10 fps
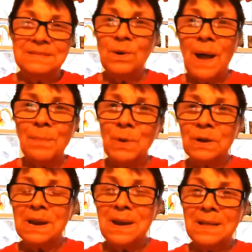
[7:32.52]
So I'm
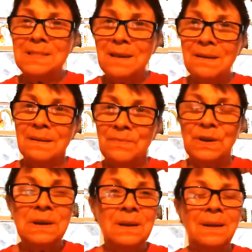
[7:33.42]
looking in the
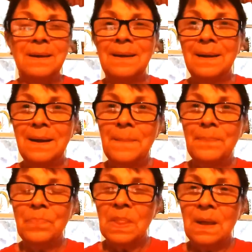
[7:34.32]
oven,
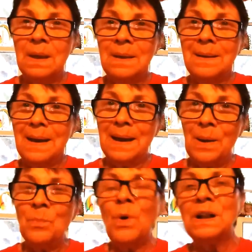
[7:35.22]

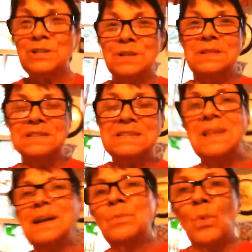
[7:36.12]
and I'm watching this
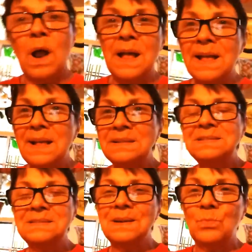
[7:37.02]
thing
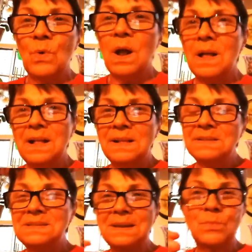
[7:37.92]
rise and
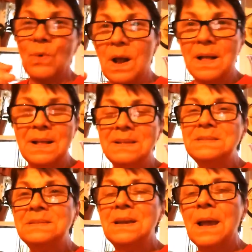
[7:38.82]
rise and
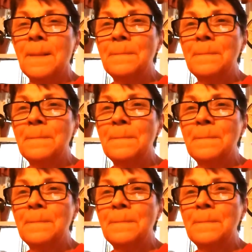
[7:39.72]
rise.